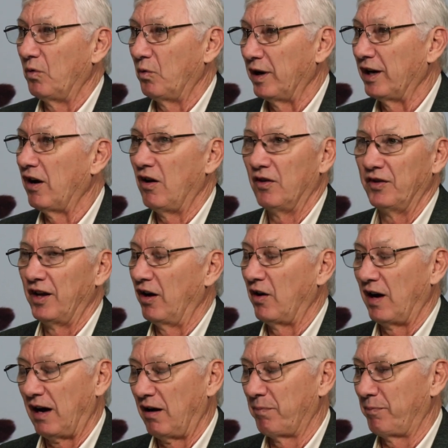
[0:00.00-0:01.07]
We all know
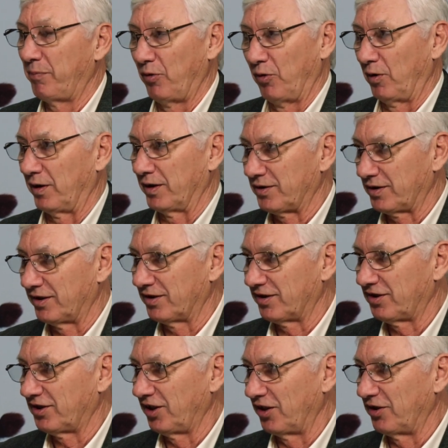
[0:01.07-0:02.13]
how porous the
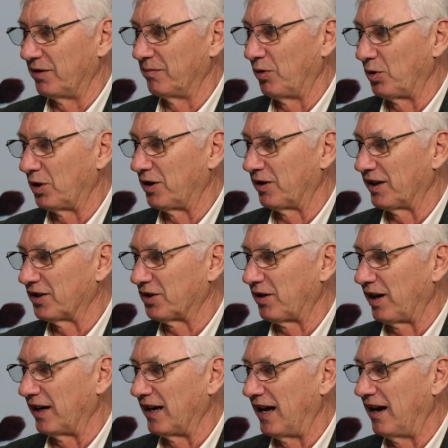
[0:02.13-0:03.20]
southern border is
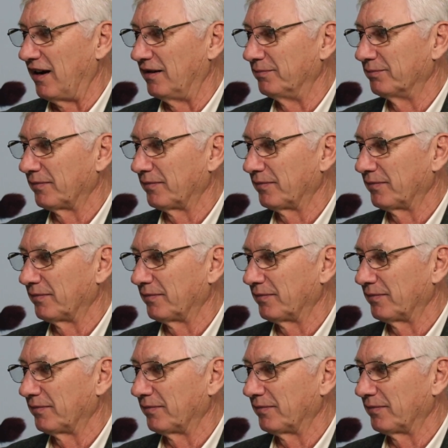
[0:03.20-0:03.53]
right now,